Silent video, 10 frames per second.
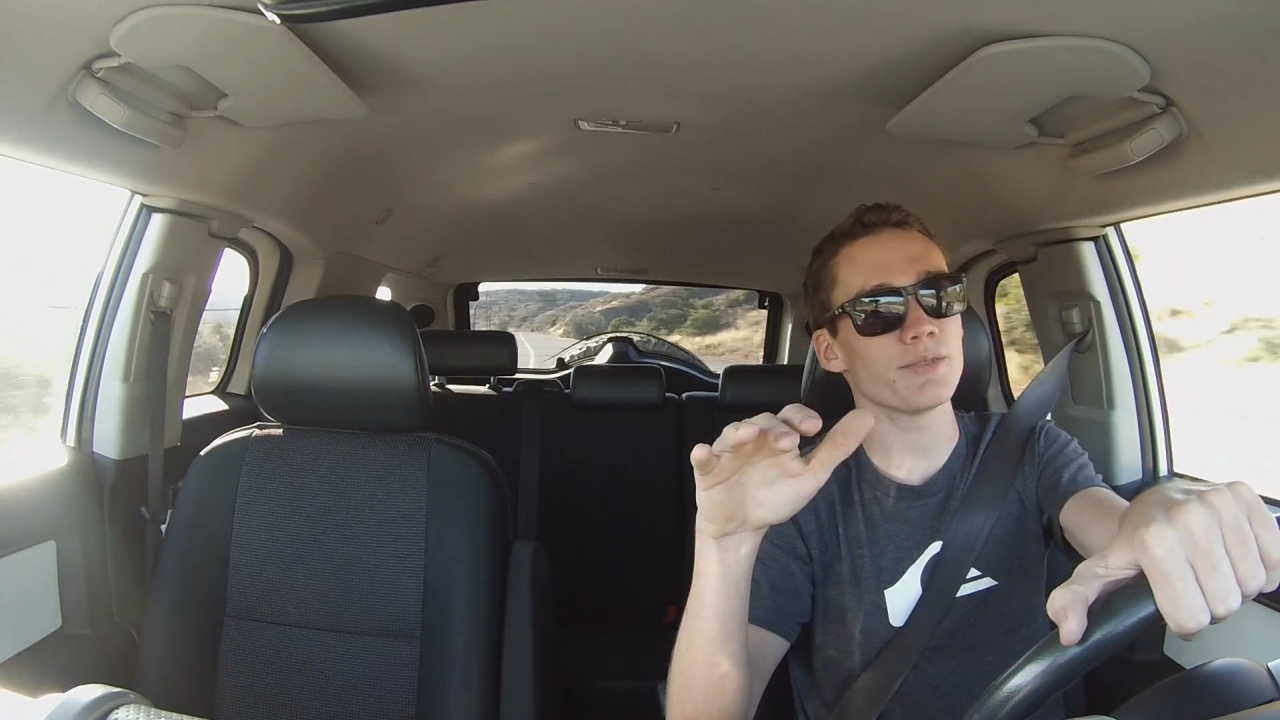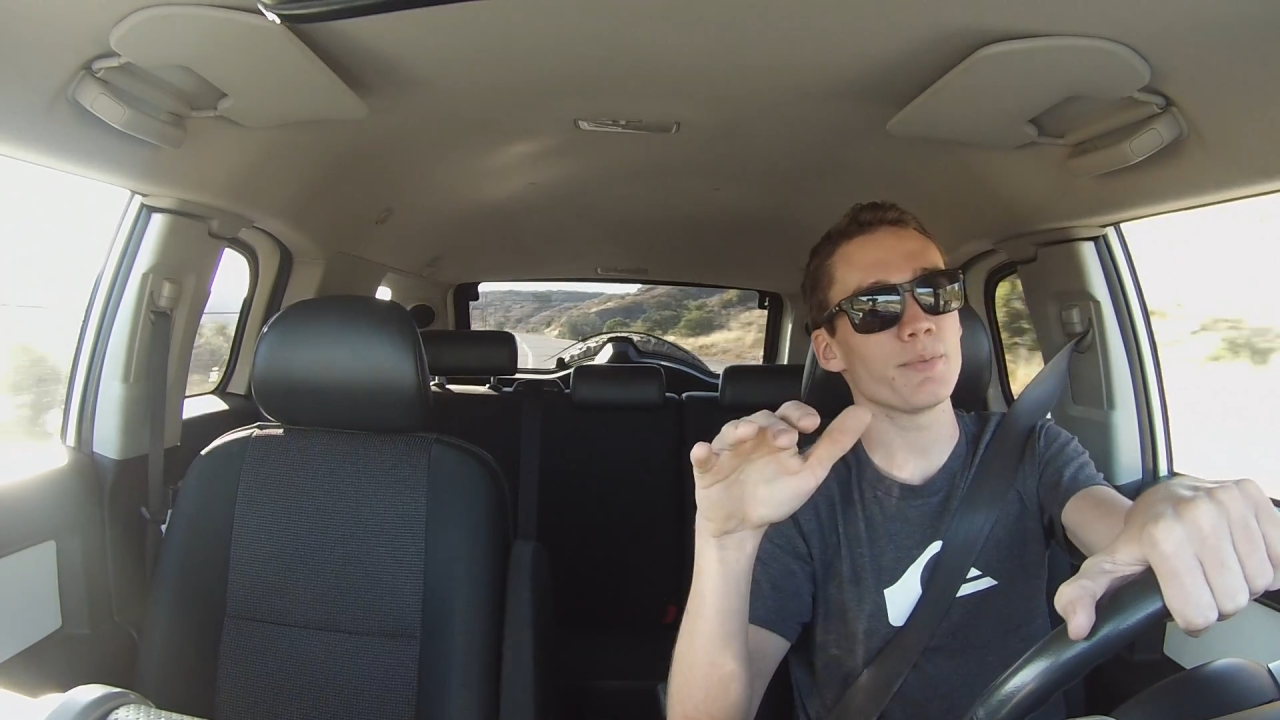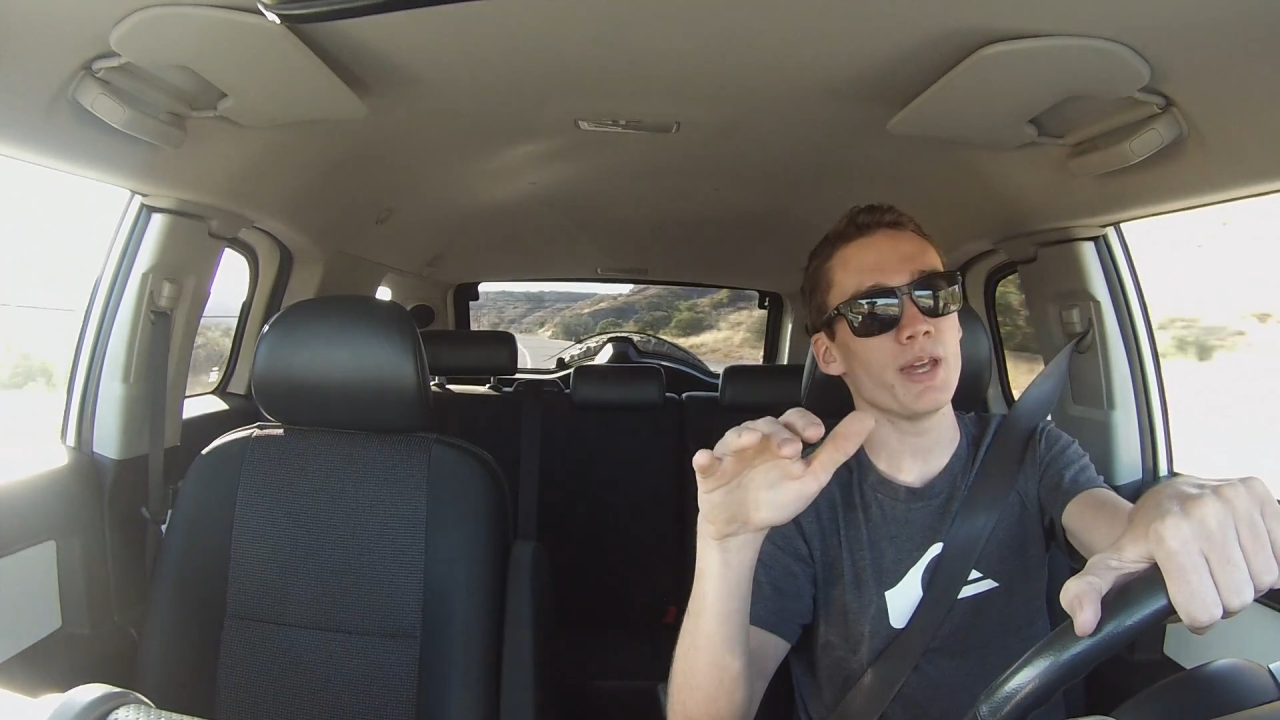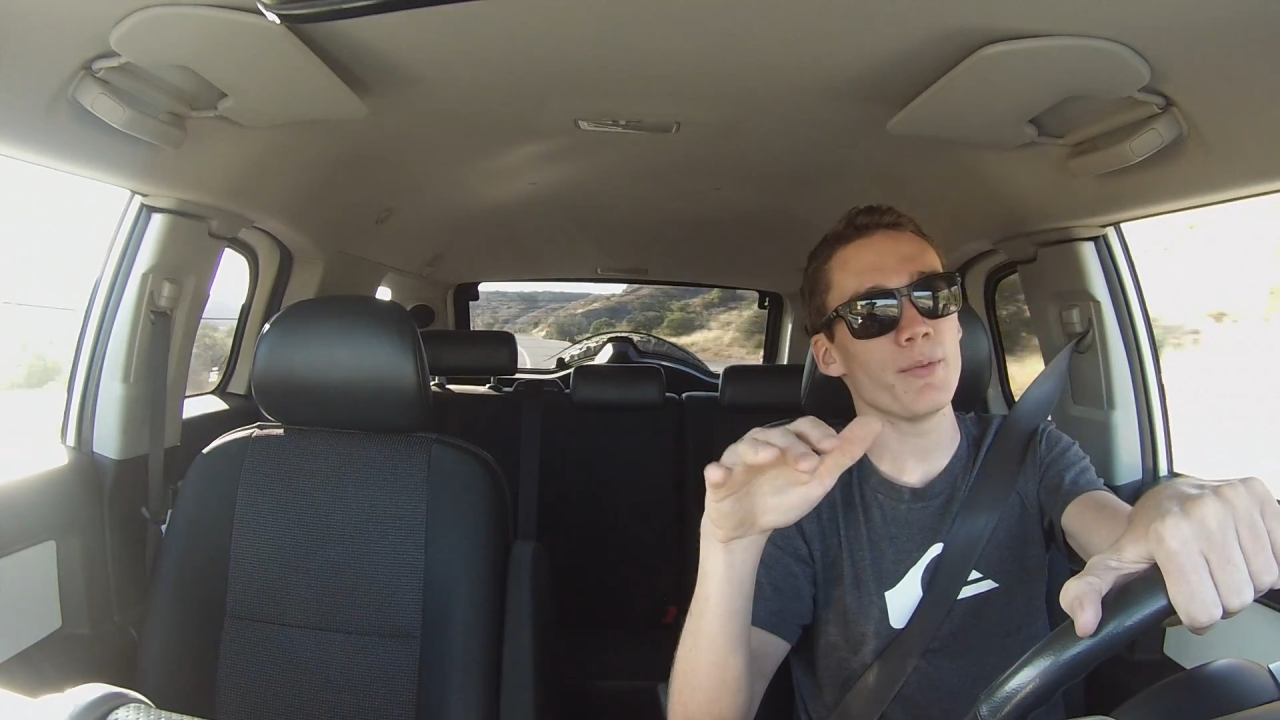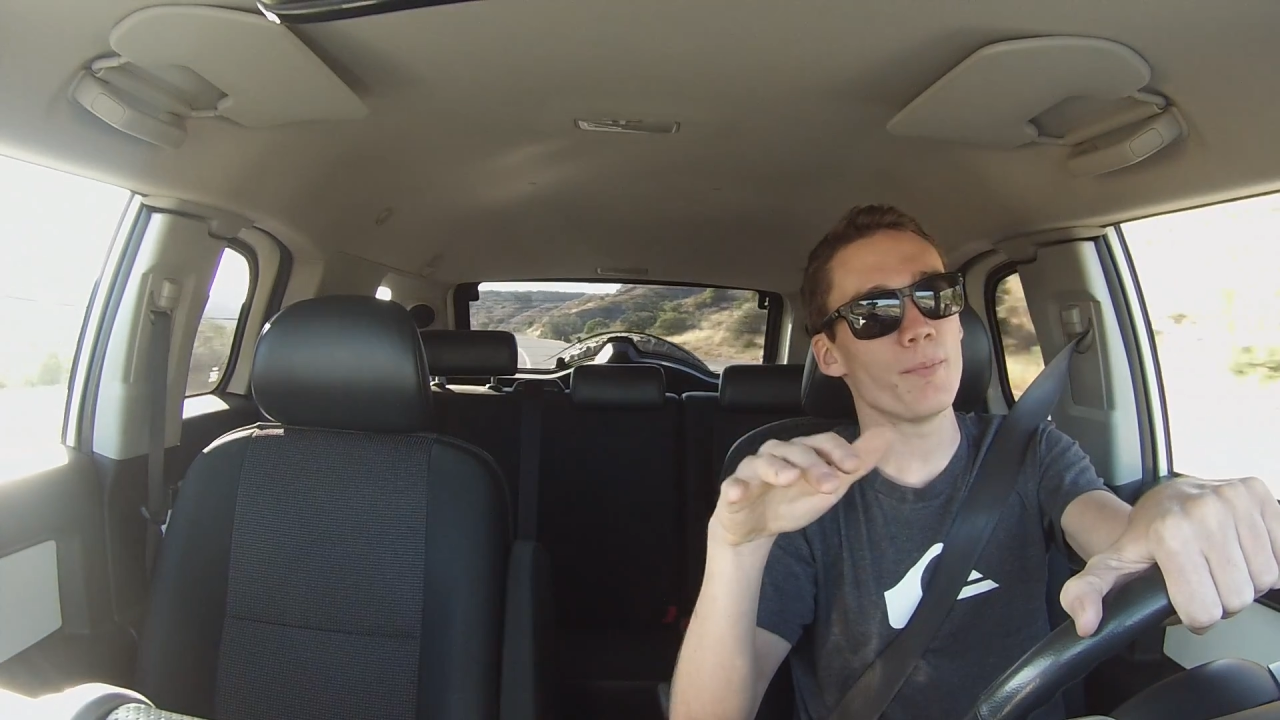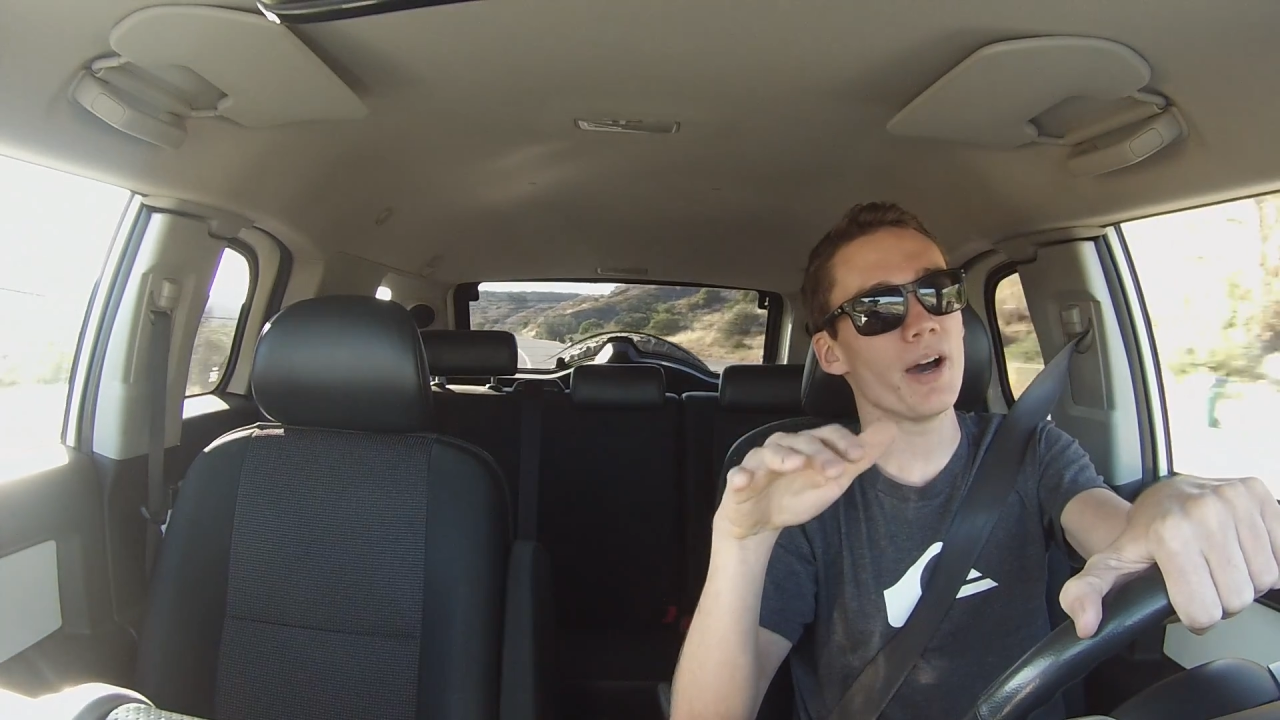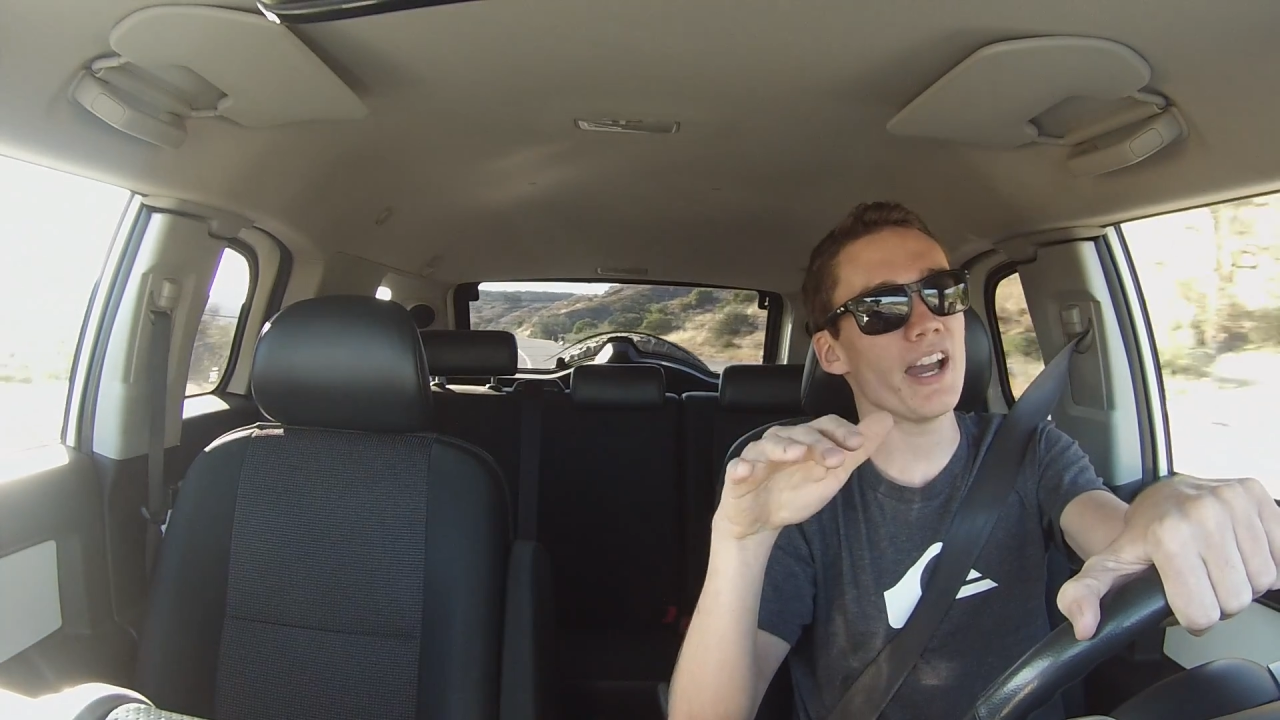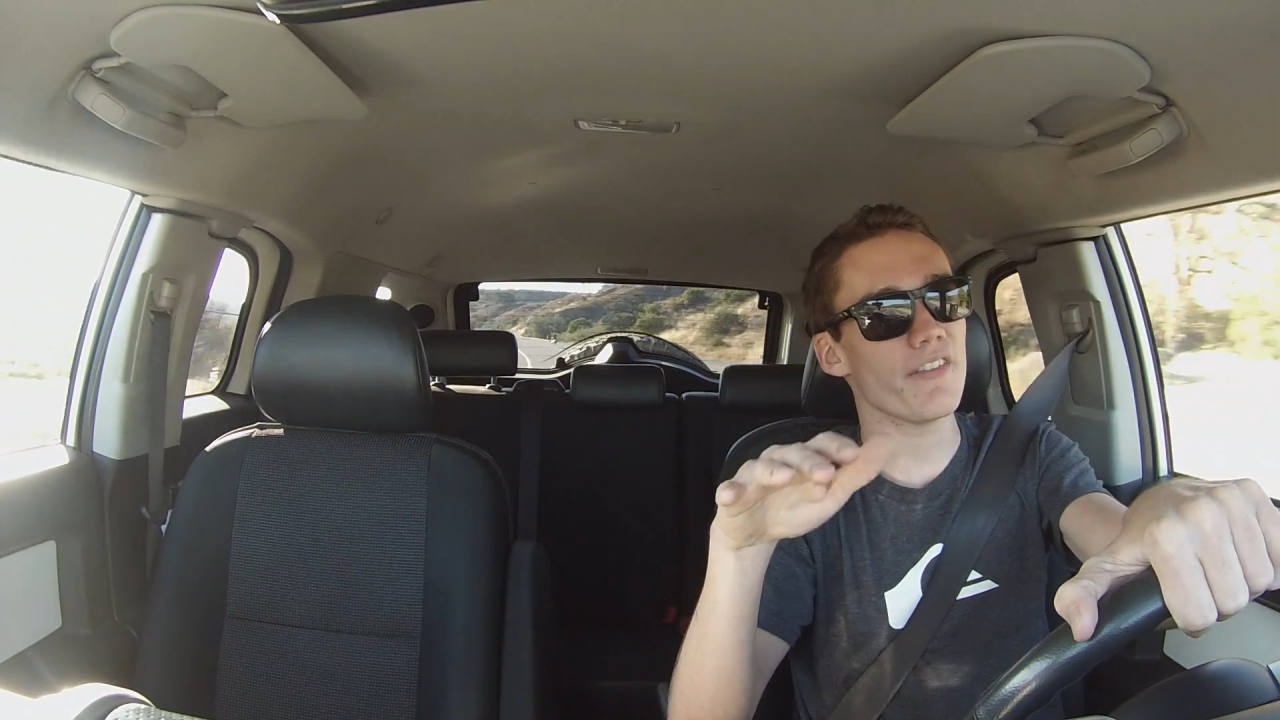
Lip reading: been by